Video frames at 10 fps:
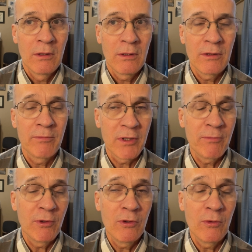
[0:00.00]
the
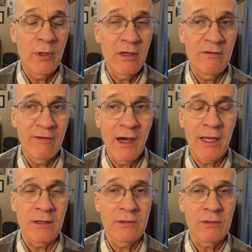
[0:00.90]
people who we
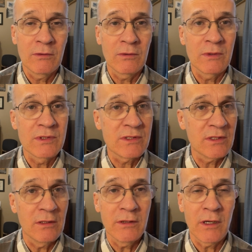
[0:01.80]
invite to
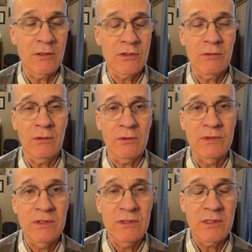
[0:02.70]
send their
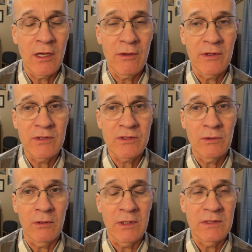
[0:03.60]
truths, tell their
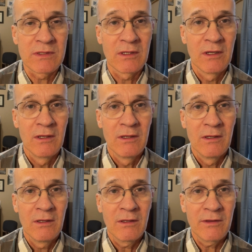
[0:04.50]
stories.
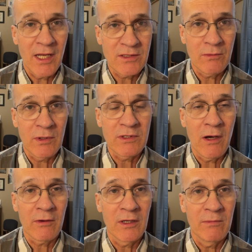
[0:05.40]
That's what we're
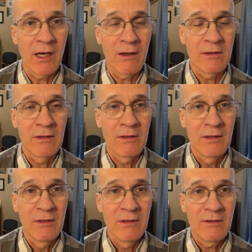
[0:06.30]
talking about.
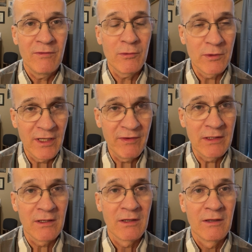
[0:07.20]
If you live
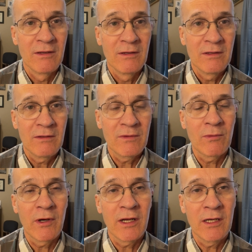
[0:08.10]
it, we
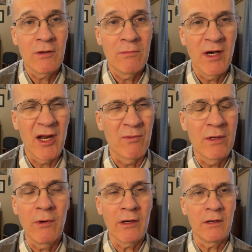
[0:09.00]
want to hear about it. We
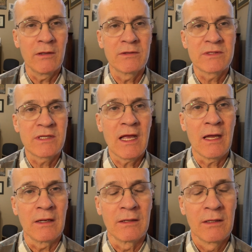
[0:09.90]
want to
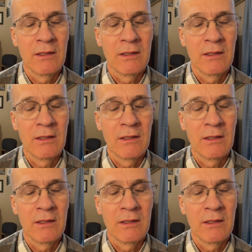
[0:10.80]
understand,